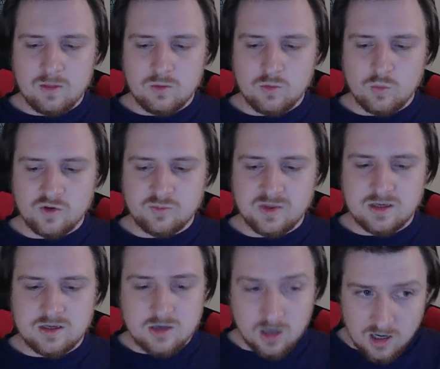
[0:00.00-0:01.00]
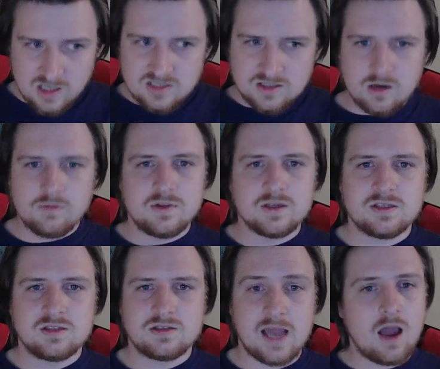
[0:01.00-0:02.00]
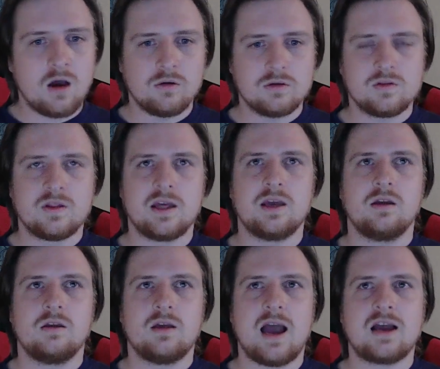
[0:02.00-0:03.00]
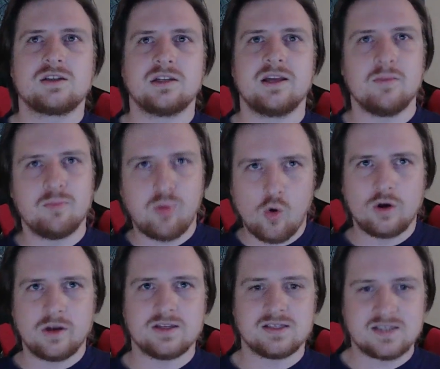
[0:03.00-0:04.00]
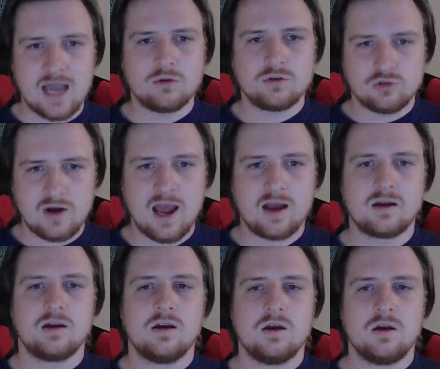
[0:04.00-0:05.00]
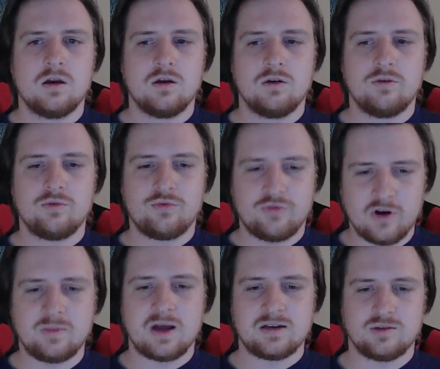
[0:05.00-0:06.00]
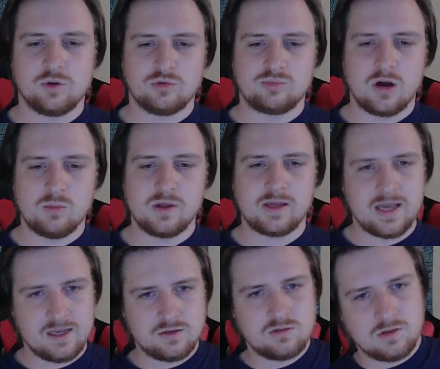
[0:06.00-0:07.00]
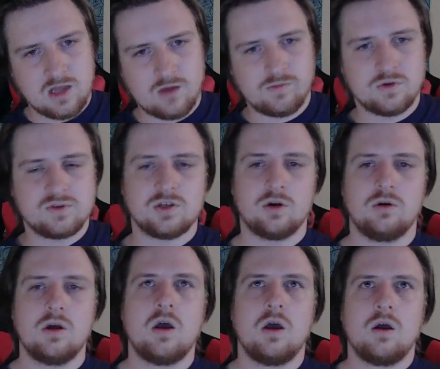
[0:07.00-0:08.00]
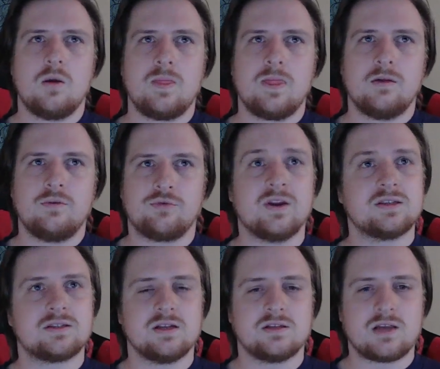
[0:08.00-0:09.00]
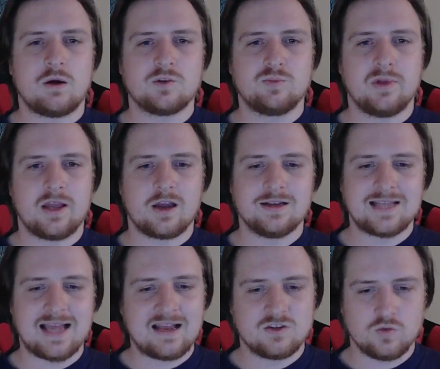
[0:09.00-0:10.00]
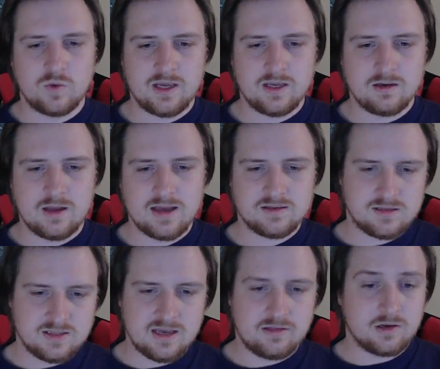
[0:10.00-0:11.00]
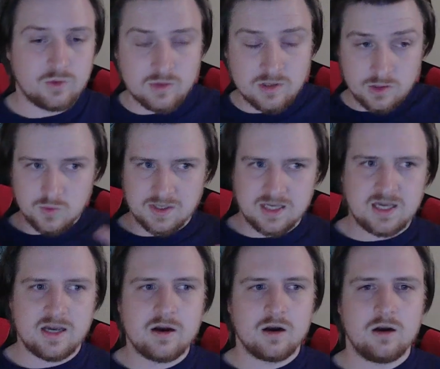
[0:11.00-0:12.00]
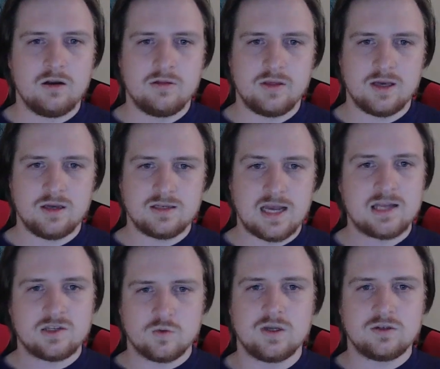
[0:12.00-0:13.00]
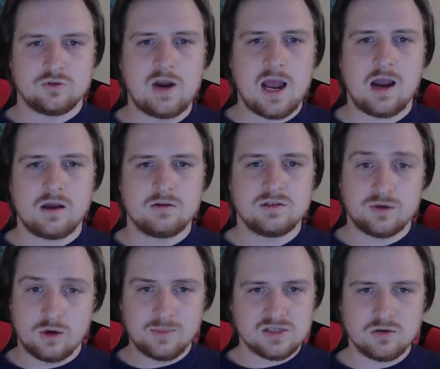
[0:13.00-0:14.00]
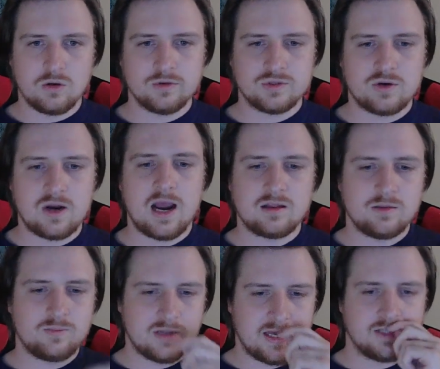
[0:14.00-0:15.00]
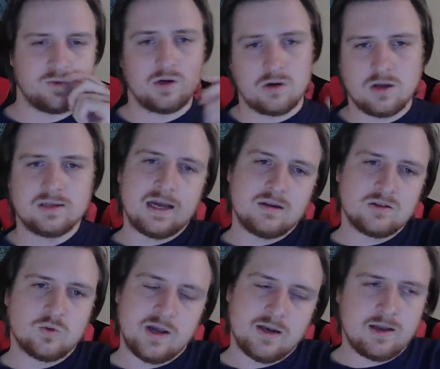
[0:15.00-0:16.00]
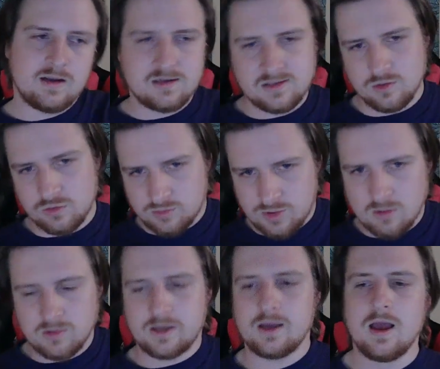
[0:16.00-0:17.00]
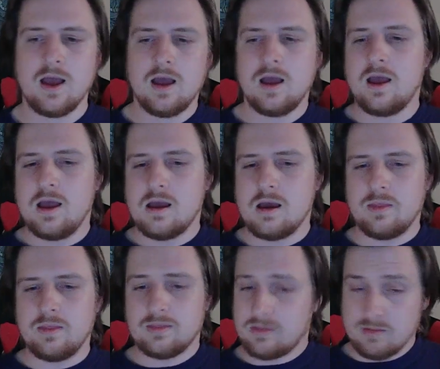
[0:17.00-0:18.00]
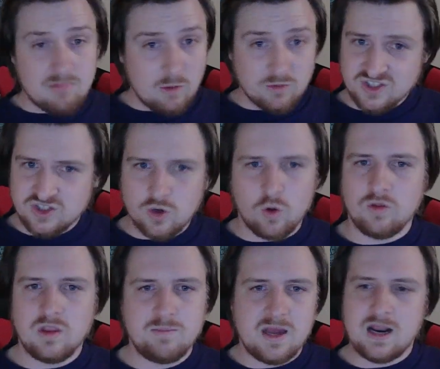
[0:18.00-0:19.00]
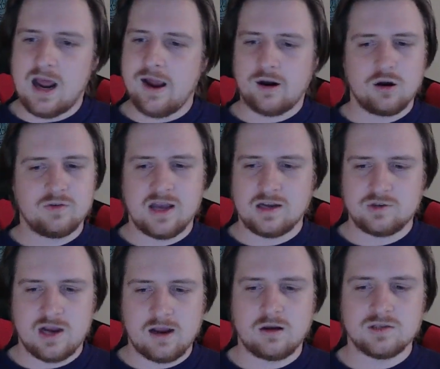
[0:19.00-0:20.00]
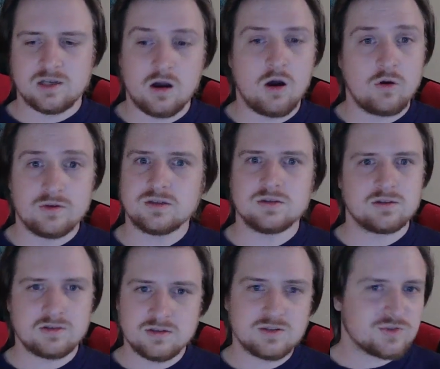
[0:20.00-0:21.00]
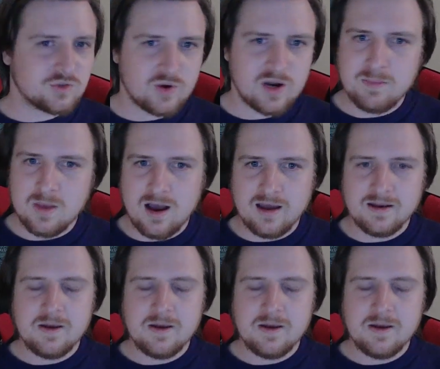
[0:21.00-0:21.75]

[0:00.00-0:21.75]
was because of the sound. They actually imported the soundtrack from Knights of the Old Republic into the level. So, for instance, I was playing on Dantooine as the Sith, and you would hear the Dantooine track, Jeremy Soul's track that plays when you're on Dantooine in Knights of the Old Republic, and I was sold. The minute I heard that track, I was like, oh, this is a great mod.